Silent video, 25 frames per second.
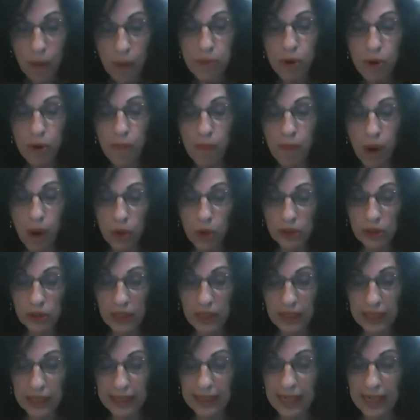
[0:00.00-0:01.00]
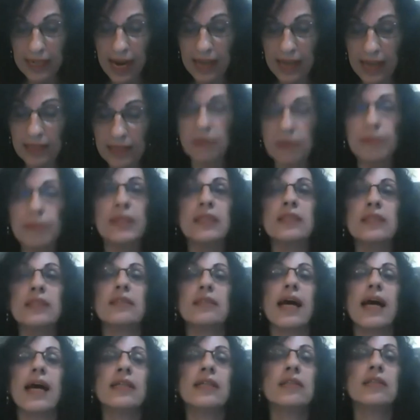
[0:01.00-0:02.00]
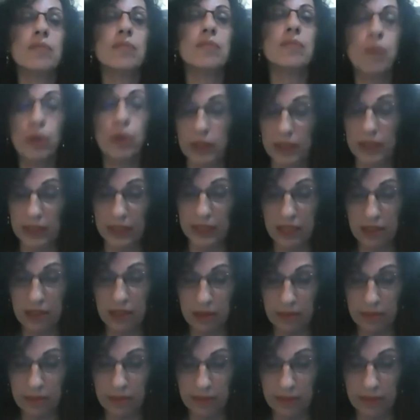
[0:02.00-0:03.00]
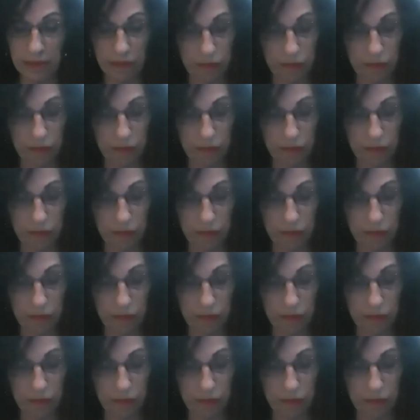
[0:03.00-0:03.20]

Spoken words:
promoting enlightenment and modernism.